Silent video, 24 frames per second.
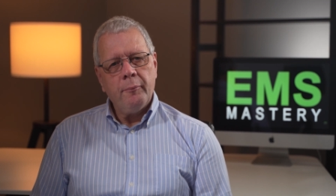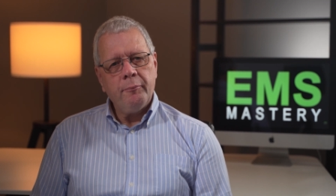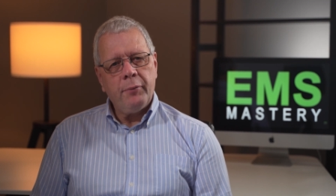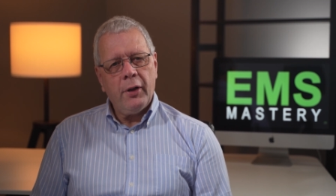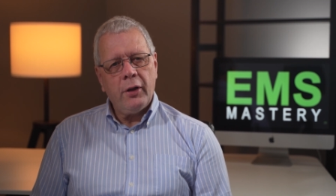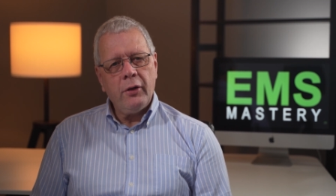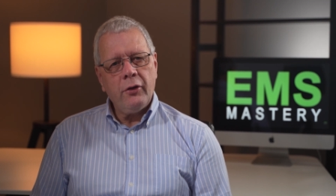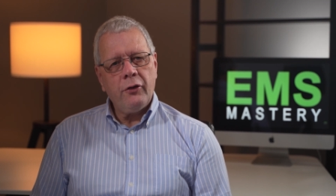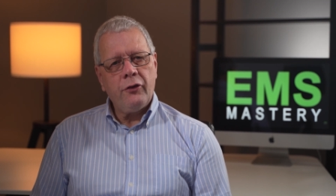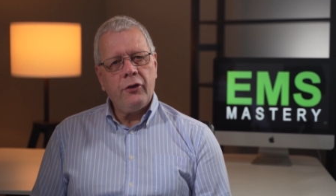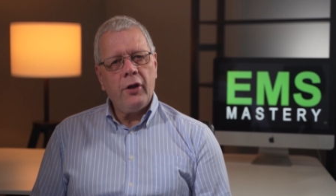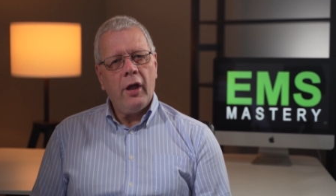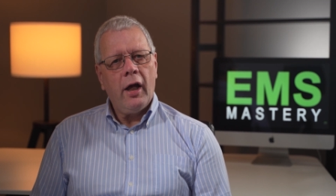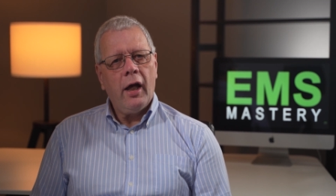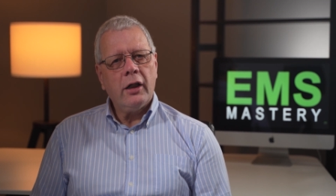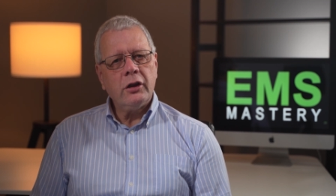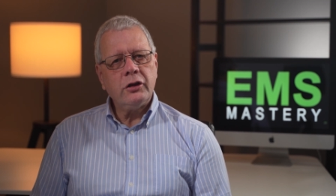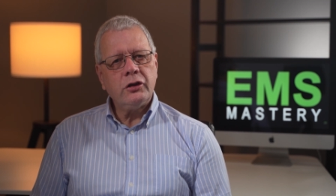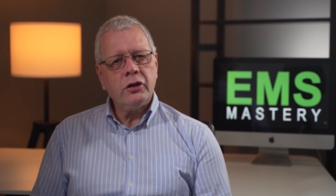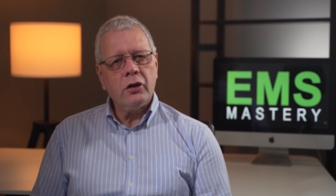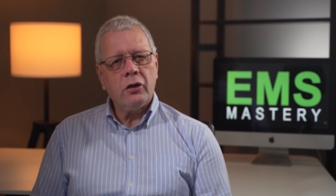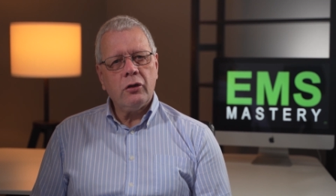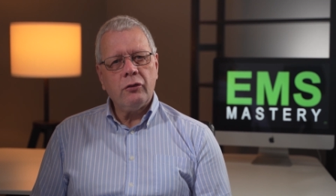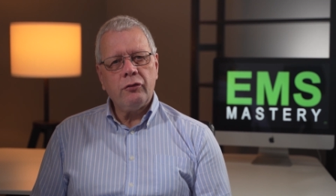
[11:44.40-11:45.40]
both
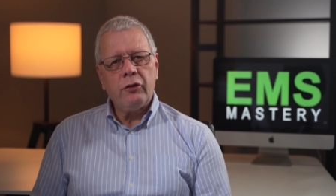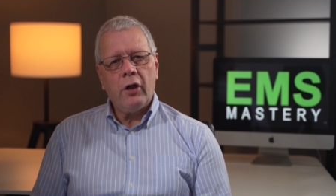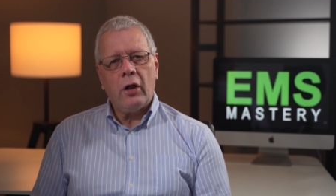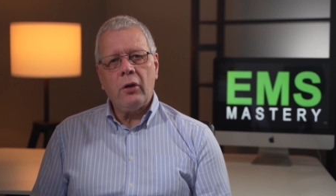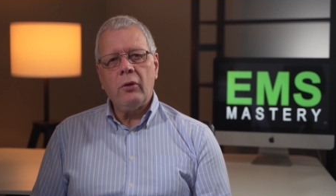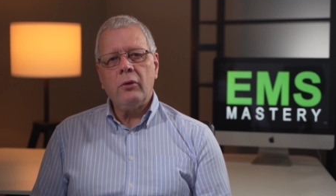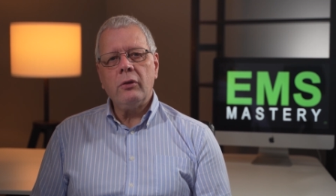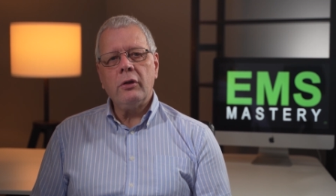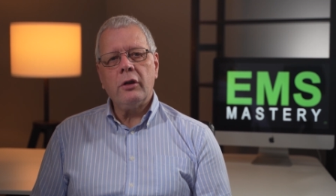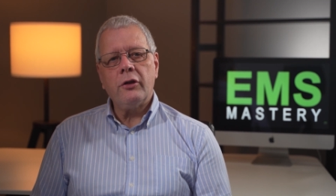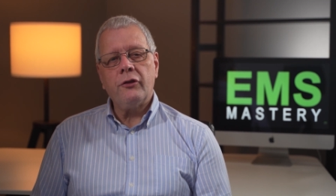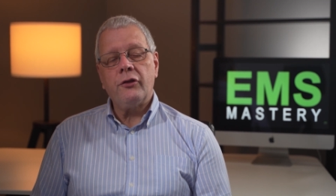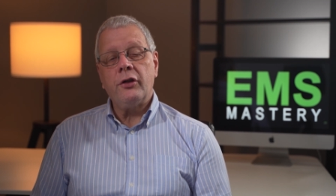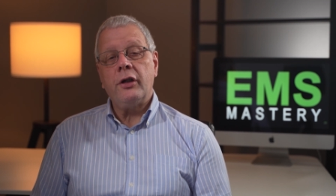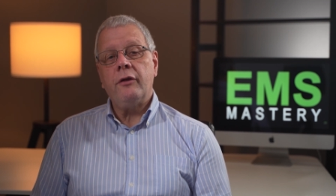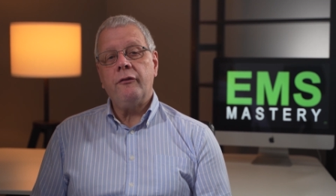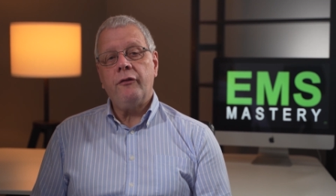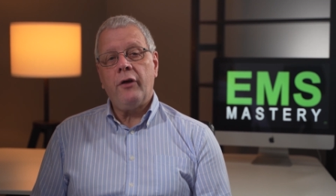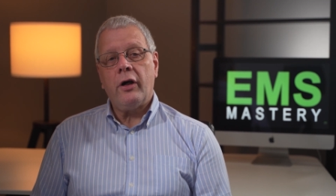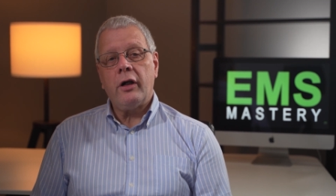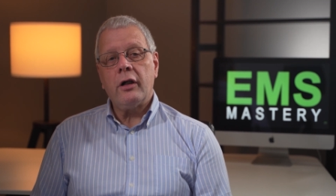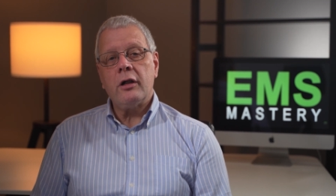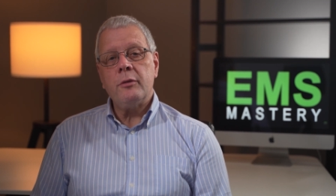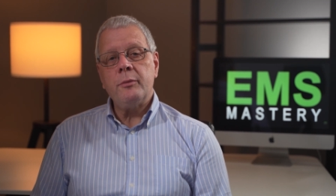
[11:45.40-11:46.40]
as your role as an
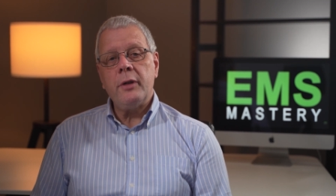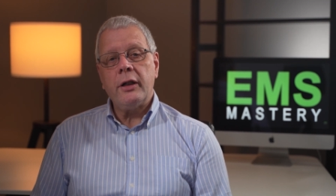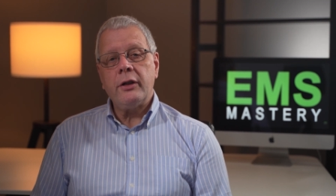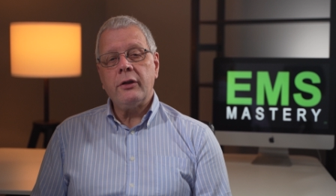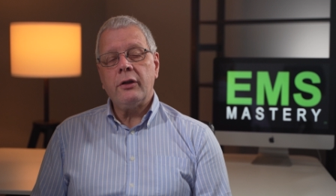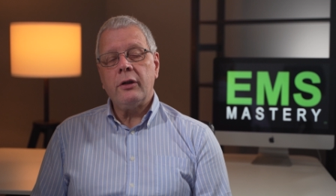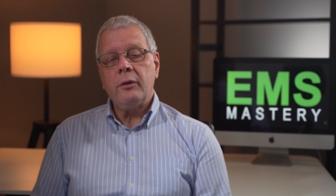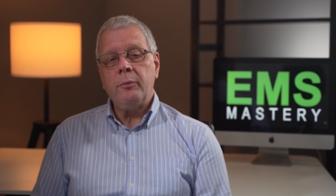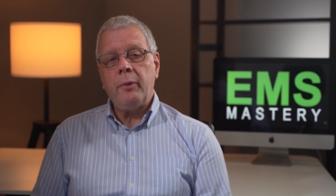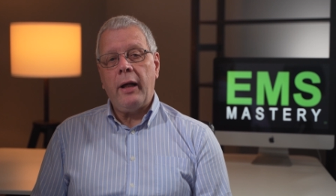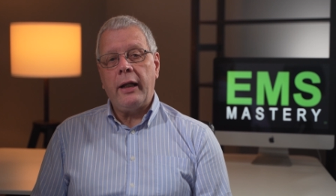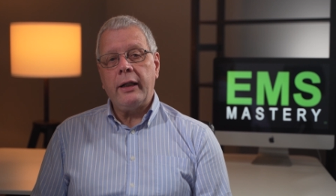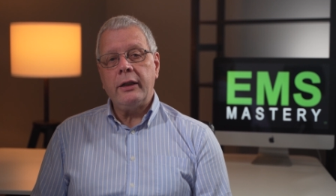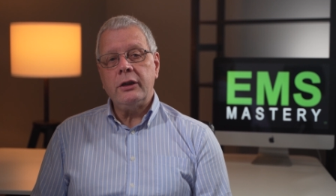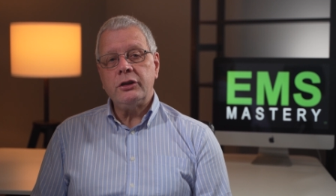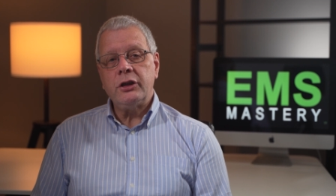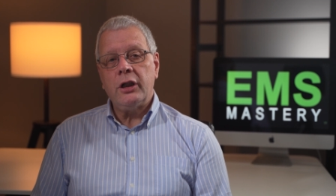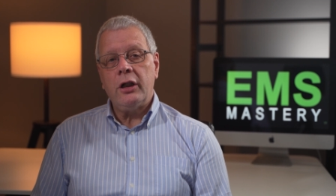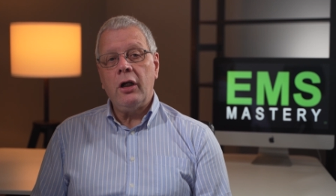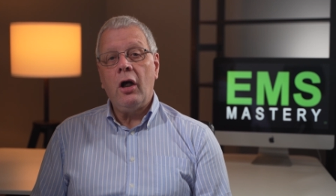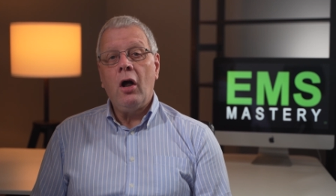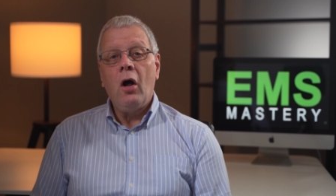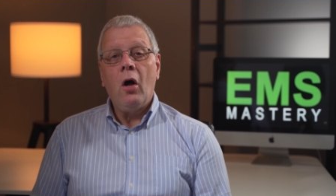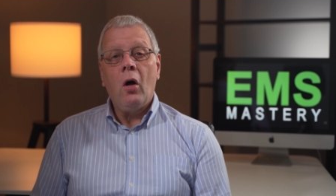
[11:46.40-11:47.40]
environmental
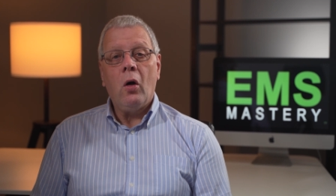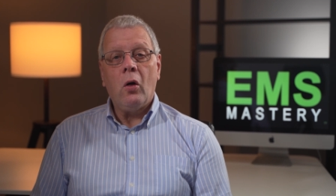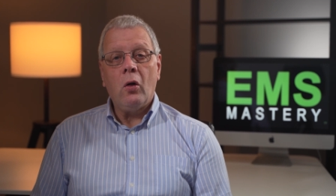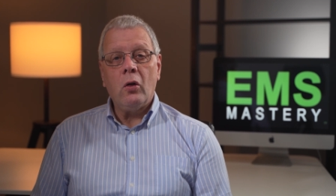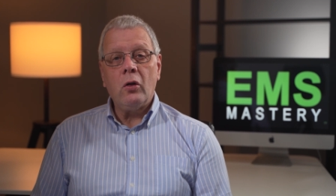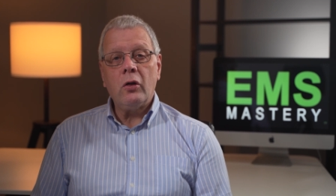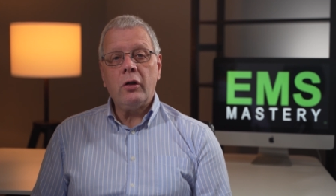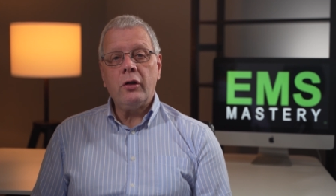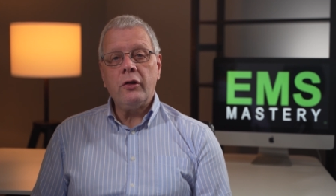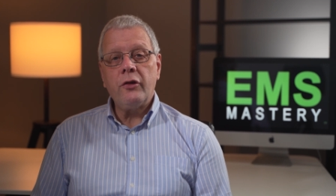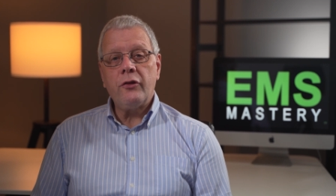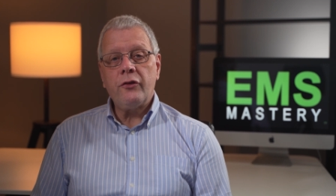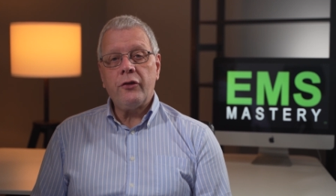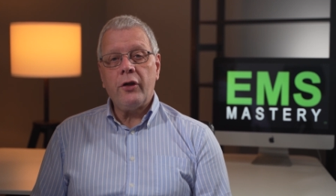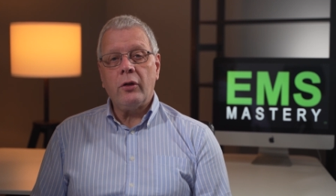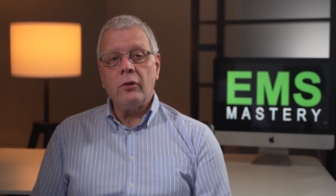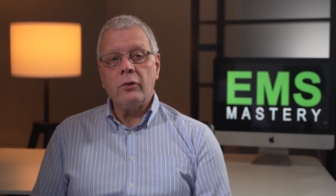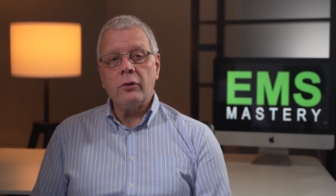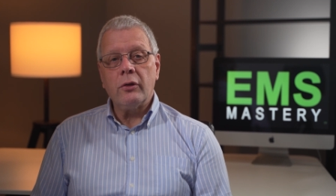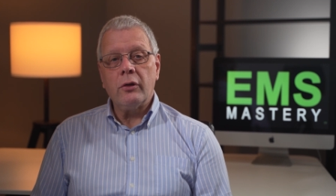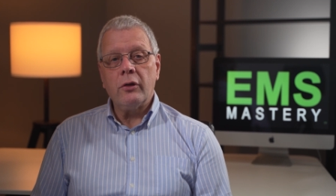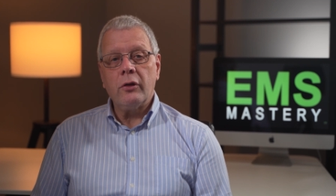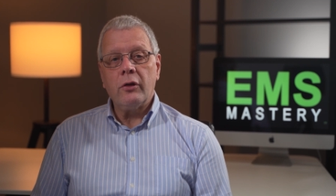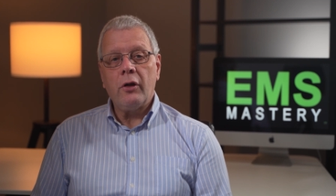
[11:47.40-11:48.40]
manager or
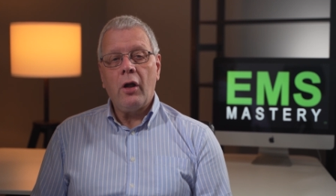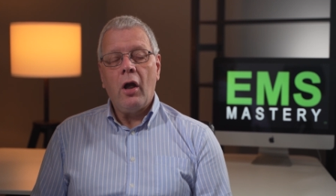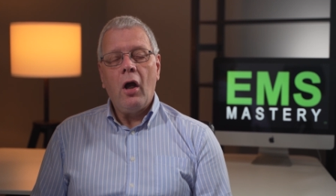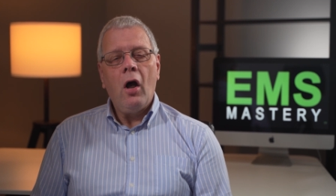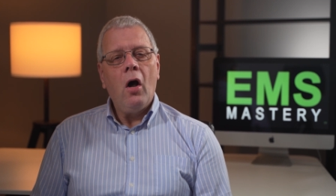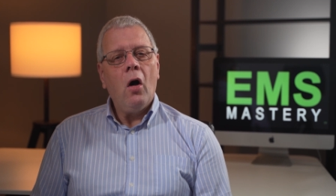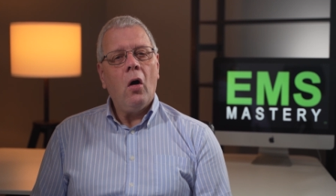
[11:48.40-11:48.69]
consultant